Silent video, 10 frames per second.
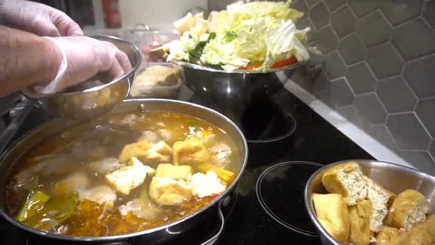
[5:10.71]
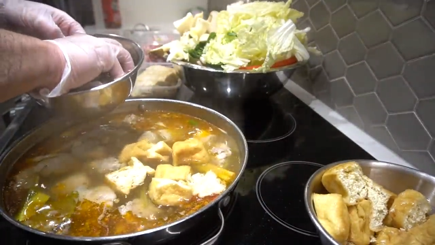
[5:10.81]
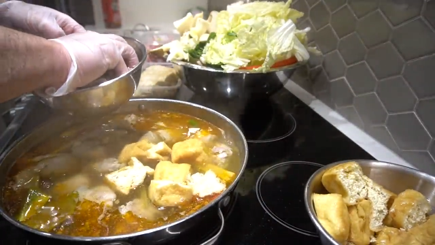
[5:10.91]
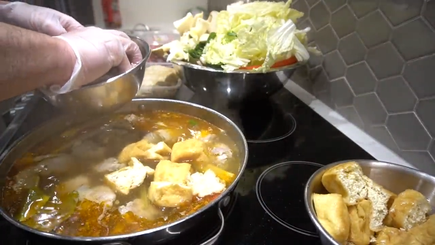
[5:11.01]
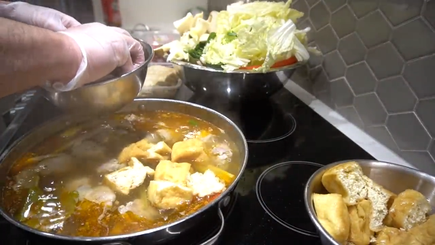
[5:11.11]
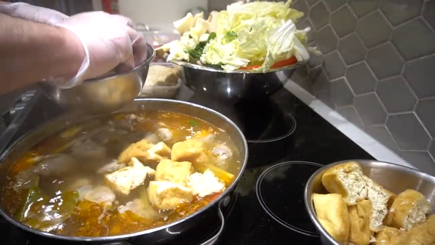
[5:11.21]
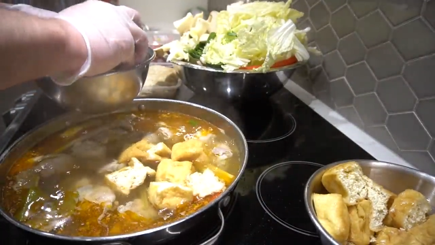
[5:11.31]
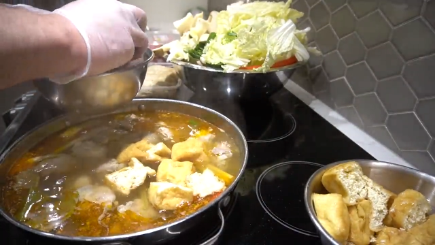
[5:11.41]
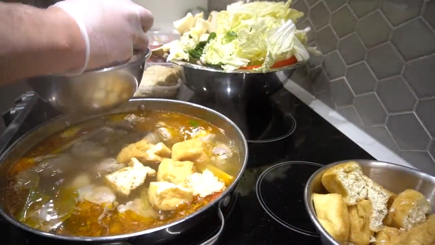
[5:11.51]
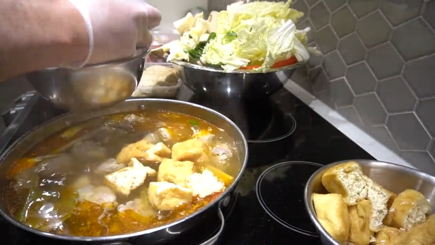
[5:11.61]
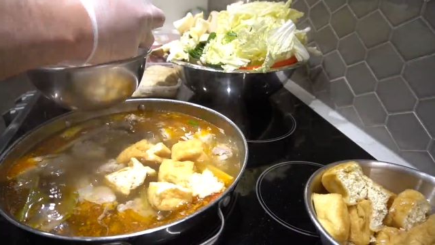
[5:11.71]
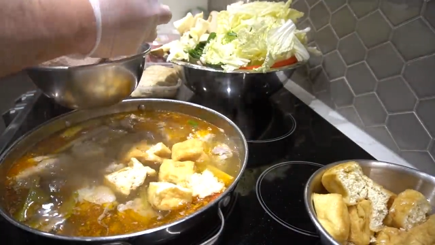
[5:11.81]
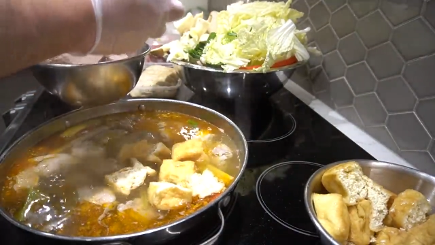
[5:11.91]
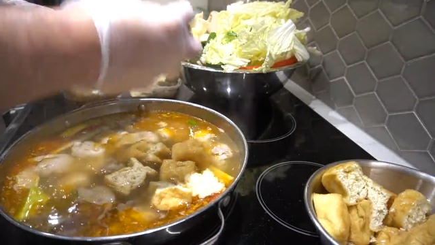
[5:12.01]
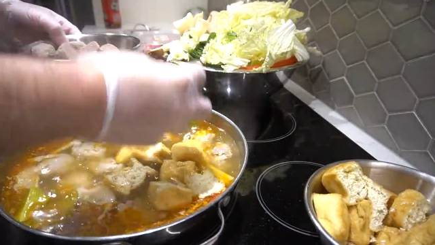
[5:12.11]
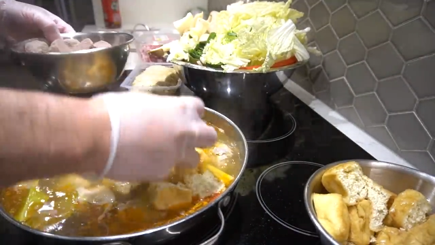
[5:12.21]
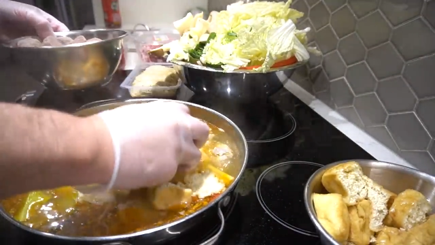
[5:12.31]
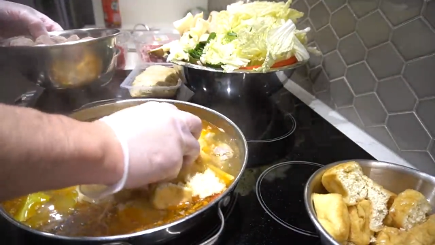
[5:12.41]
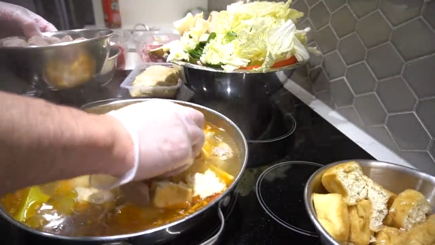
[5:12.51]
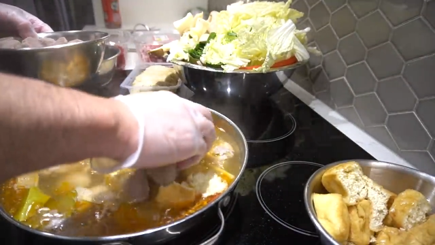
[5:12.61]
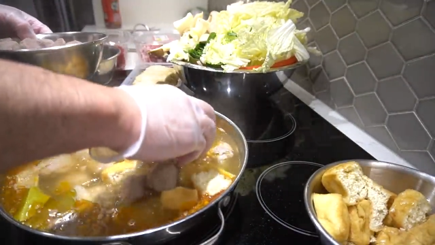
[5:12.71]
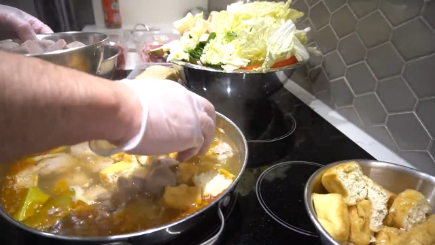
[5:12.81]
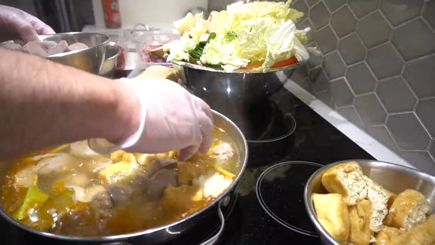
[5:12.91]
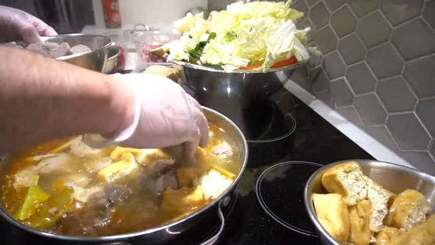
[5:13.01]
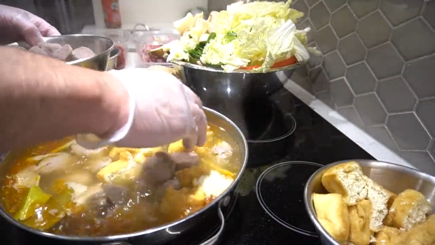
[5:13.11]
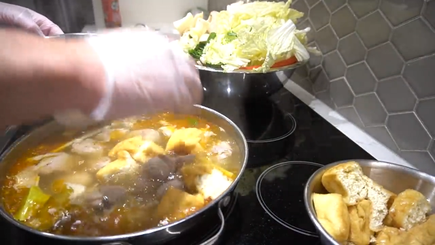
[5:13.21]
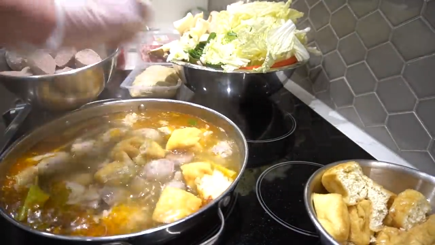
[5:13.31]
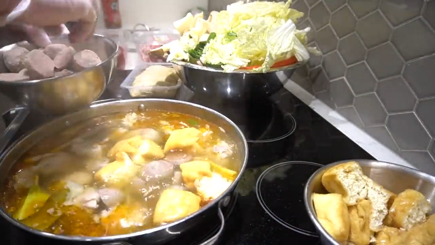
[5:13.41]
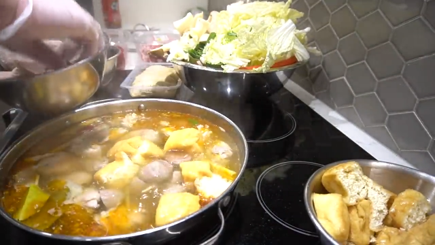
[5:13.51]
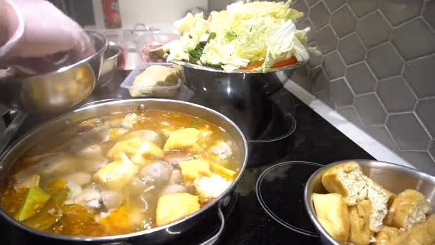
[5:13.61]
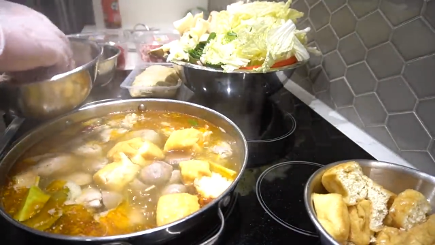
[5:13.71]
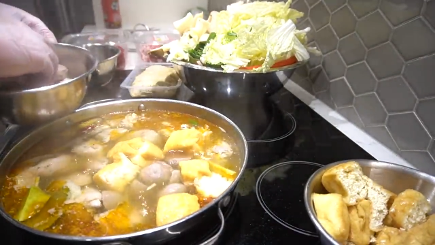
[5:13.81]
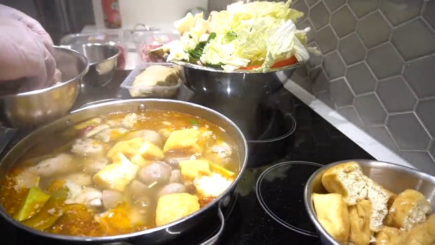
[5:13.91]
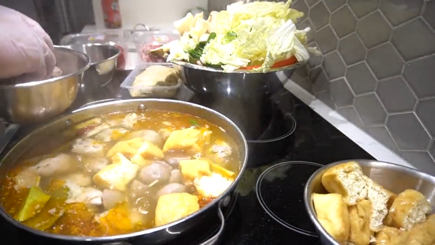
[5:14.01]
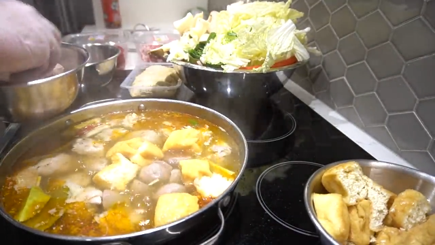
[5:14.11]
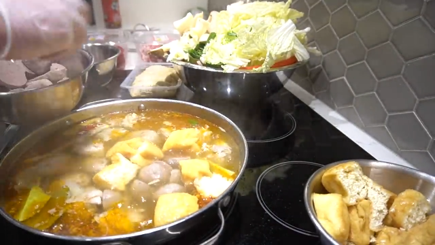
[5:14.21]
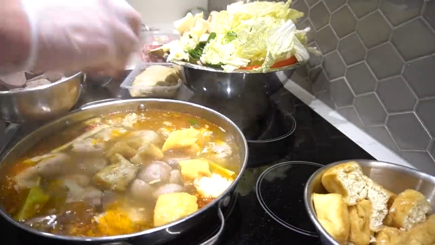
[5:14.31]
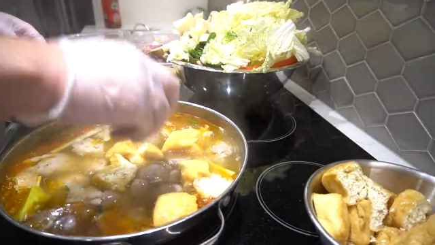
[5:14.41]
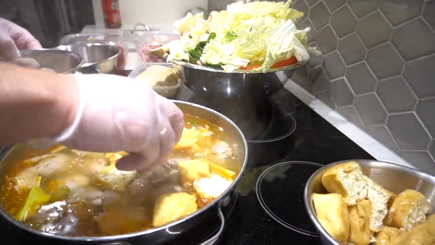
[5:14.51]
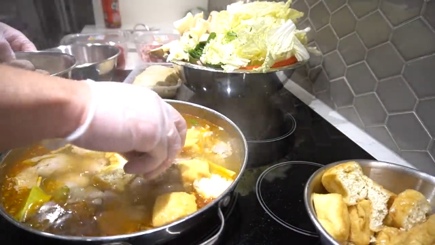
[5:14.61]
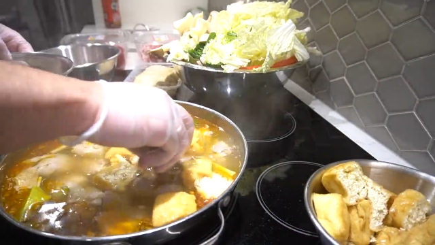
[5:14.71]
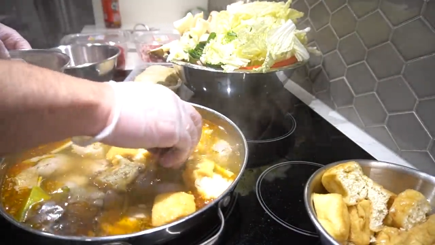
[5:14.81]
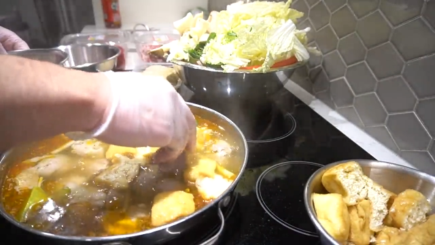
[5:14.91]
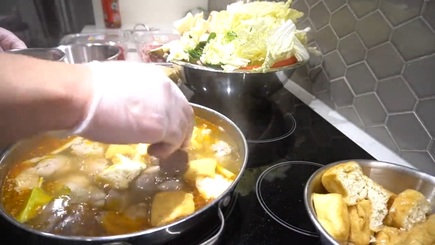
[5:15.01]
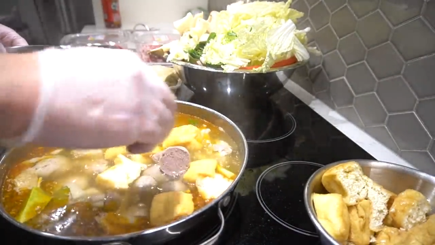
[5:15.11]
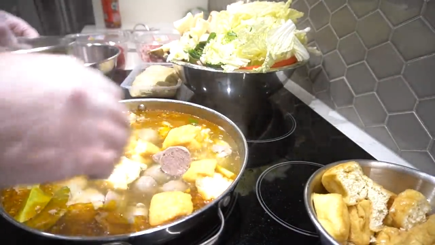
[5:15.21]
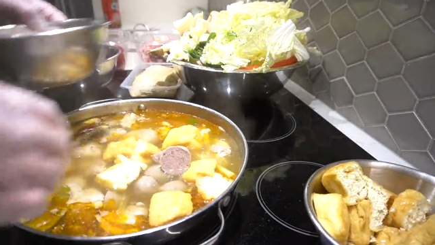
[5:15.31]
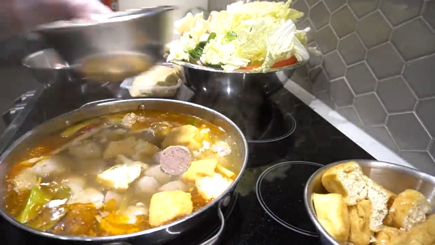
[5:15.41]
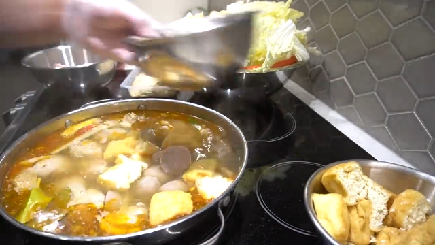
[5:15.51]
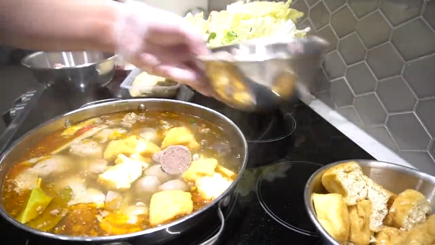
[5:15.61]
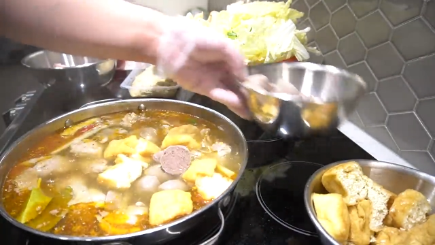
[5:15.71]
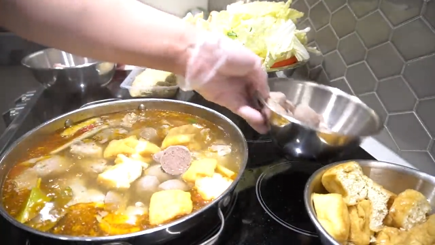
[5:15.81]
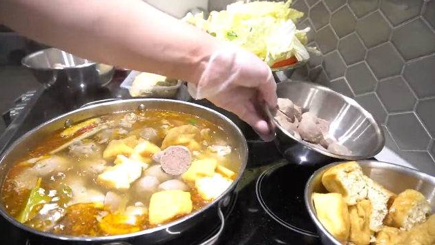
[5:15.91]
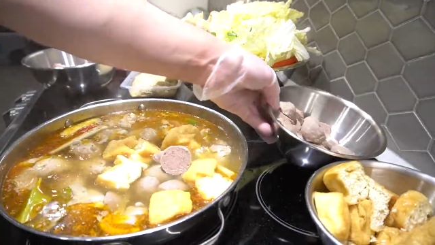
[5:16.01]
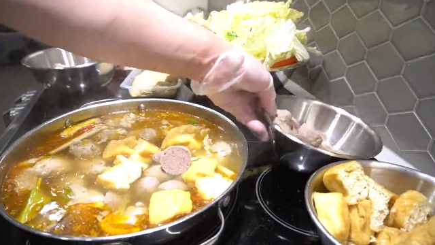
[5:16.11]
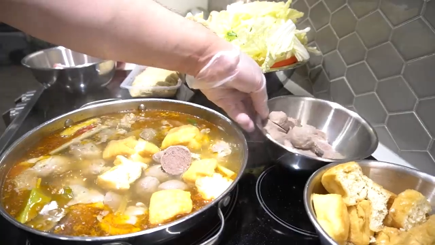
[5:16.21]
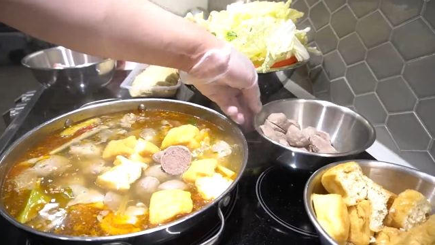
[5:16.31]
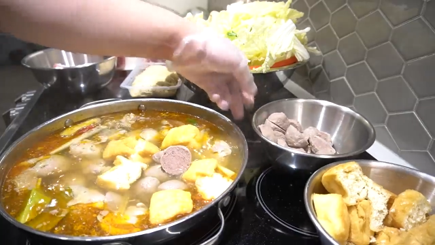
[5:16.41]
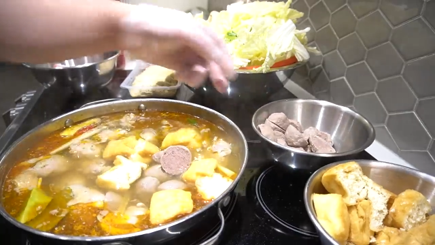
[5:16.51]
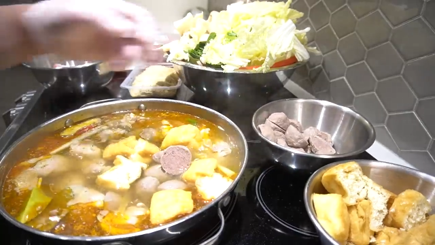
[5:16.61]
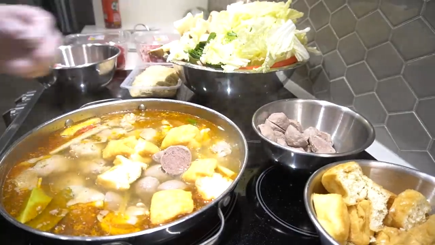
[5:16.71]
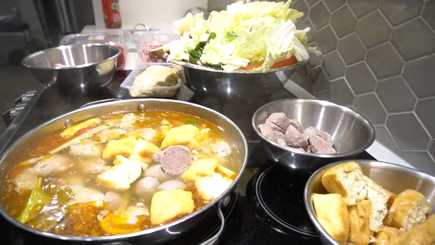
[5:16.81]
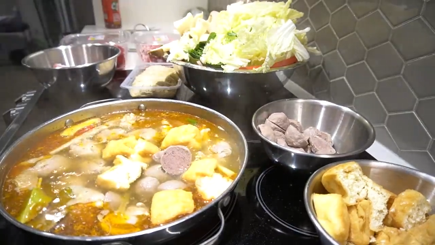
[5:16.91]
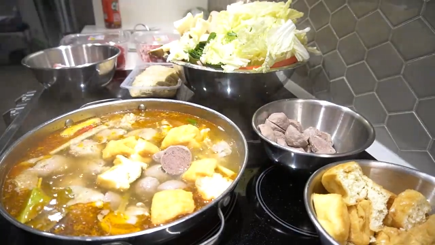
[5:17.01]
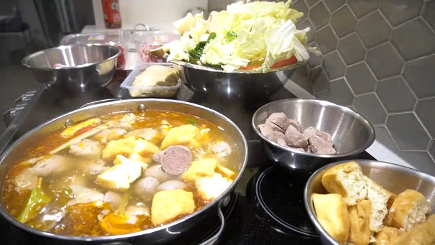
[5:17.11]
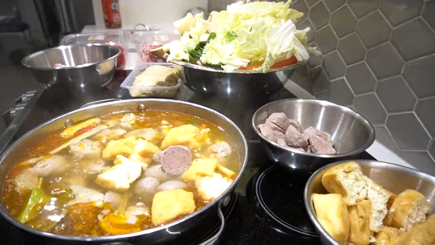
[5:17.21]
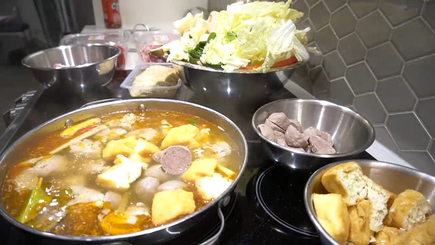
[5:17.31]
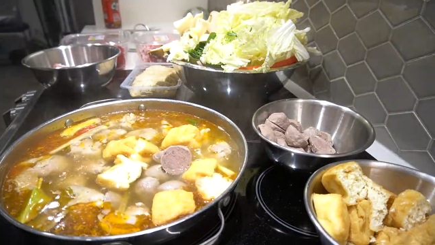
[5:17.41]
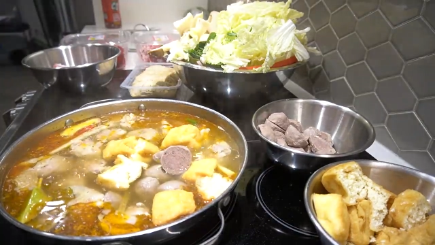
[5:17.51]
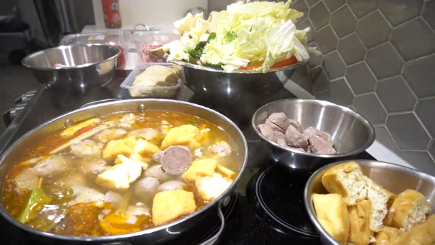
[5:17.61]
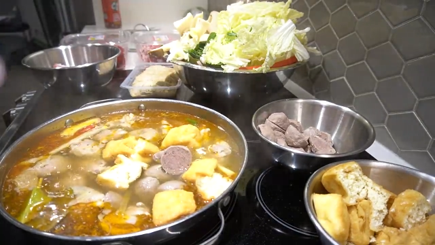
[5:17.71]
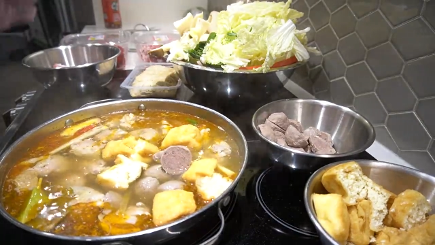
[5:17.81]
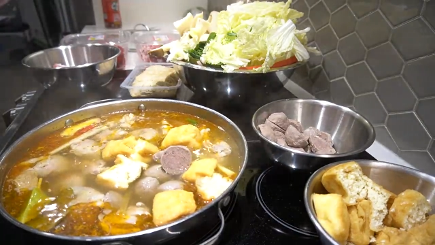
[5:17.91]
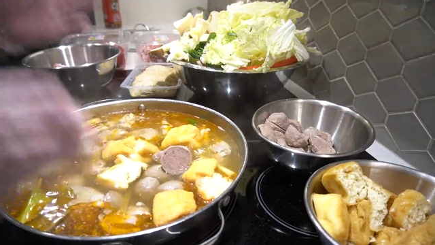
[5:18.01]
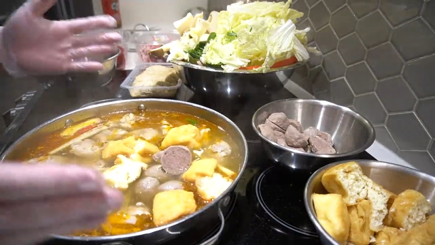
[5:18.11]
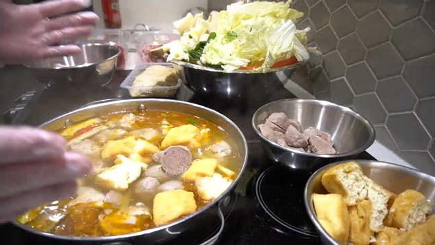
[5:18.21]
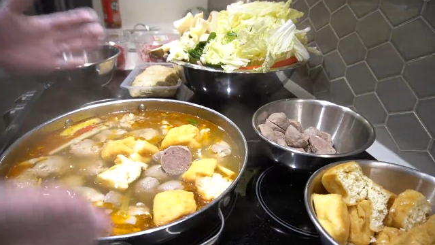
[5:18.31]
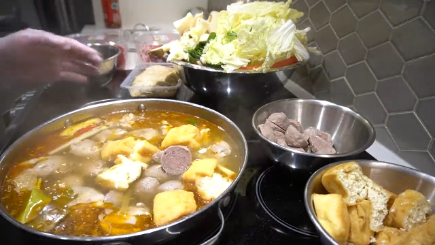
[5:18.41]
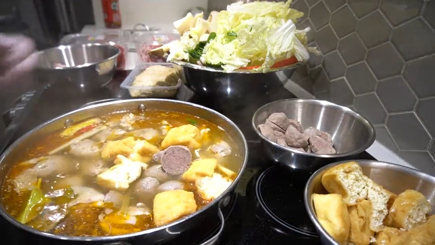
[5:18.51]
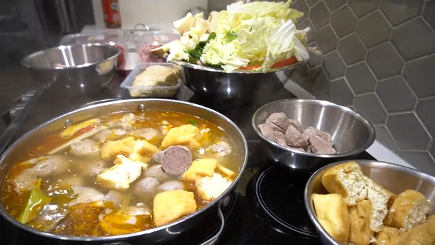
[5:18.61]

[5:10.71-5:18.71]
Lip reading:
No face is visible, so there are no lips to read.